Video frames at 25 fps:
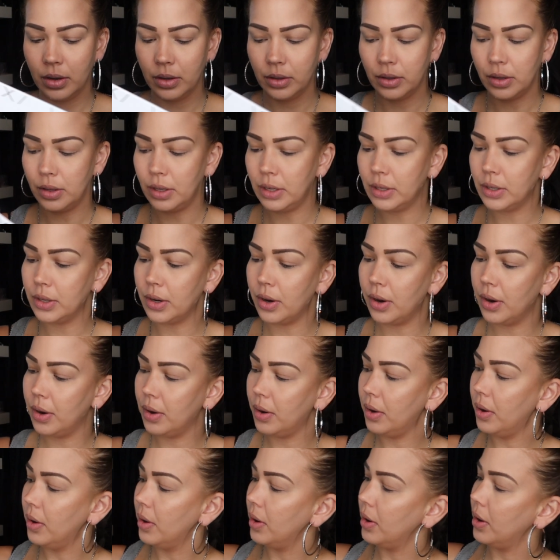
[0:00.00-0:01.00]
so these
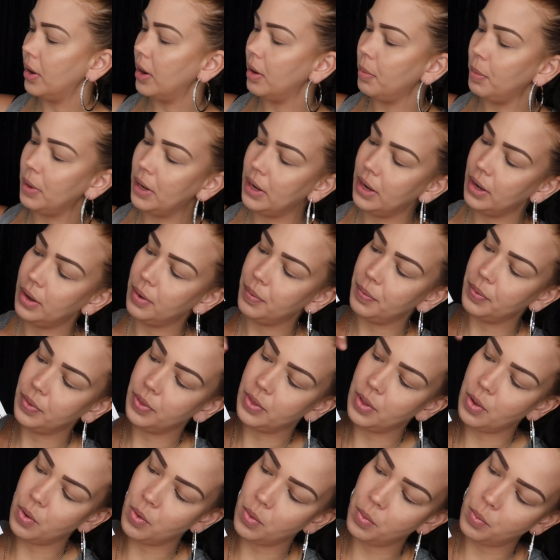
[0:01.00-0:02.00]
are gonna be
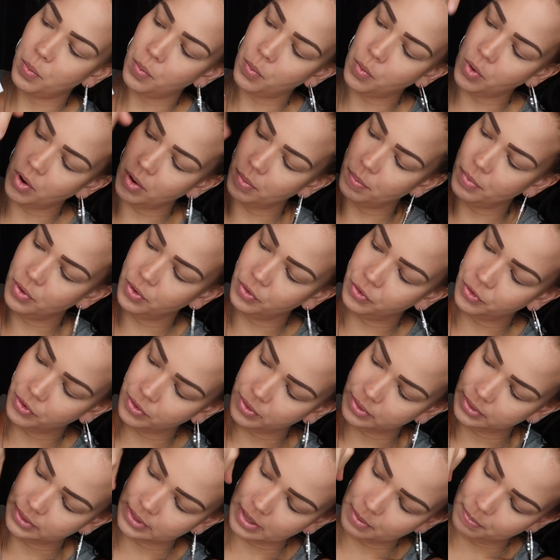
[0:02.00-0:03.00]
the warm
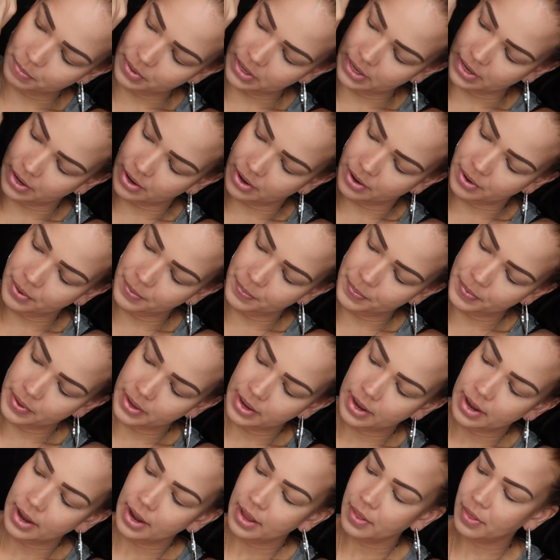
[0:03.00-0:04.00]
neutrals up here.
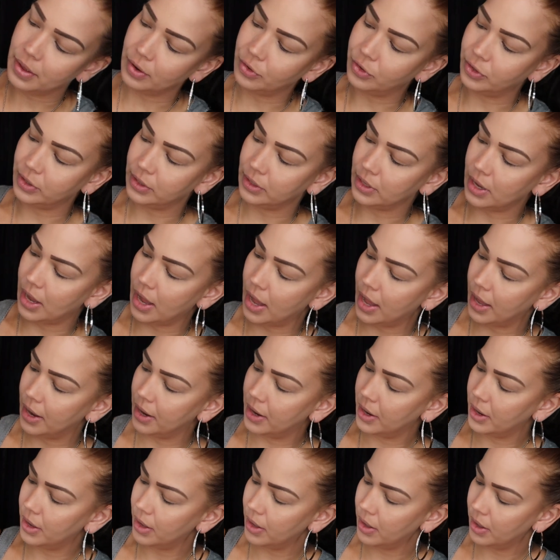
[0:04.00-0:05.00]
Then she's
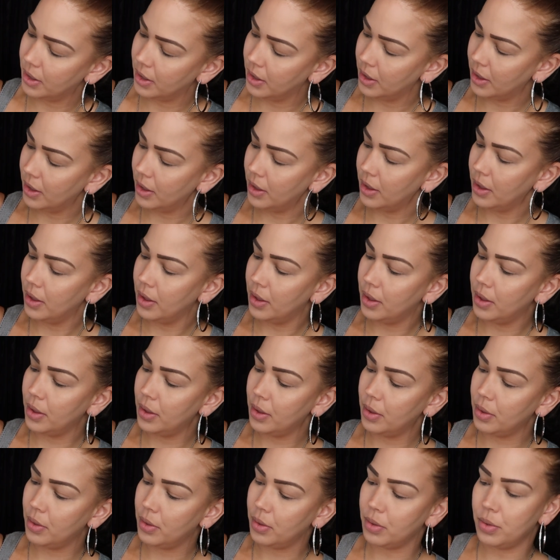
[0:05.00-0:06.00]
got
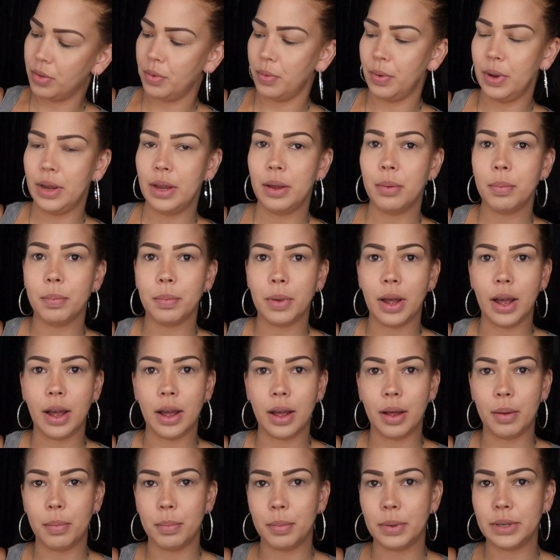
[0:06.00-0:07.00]
3
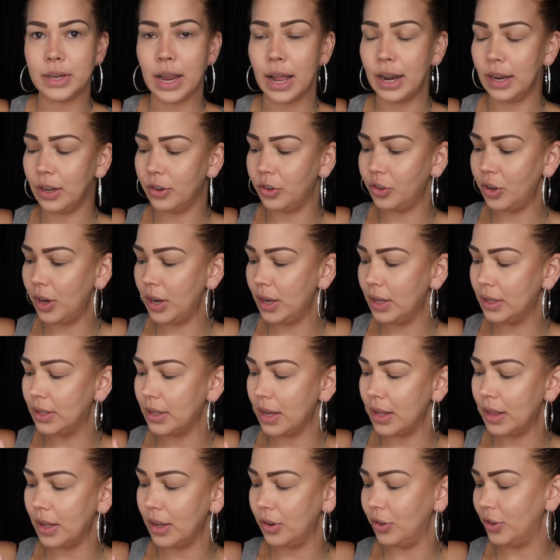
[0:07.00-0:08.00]
metallic shades,
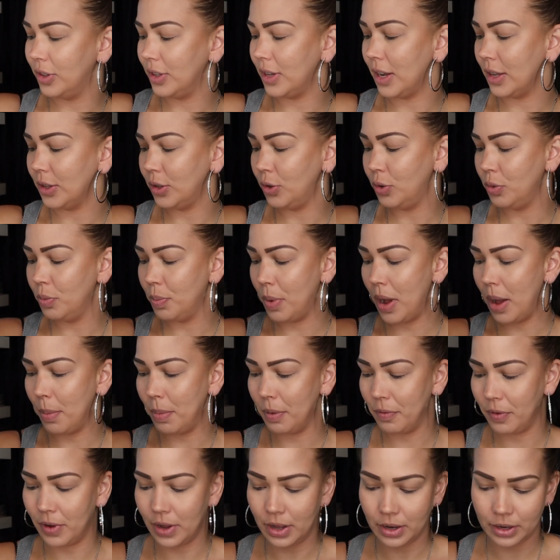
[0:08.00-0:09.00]
and then she's got 2
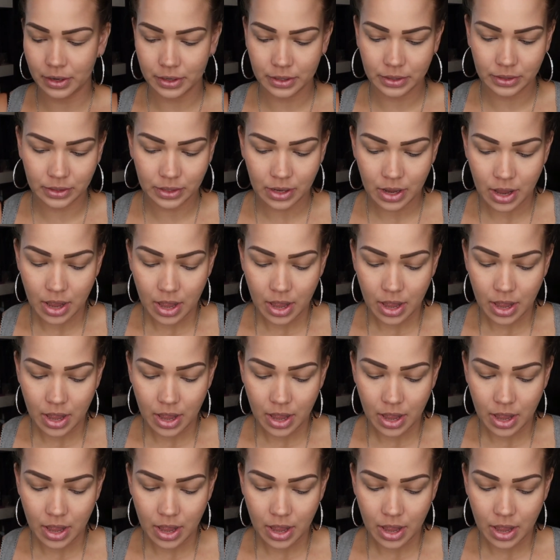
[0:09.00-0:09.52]
pop-up colors.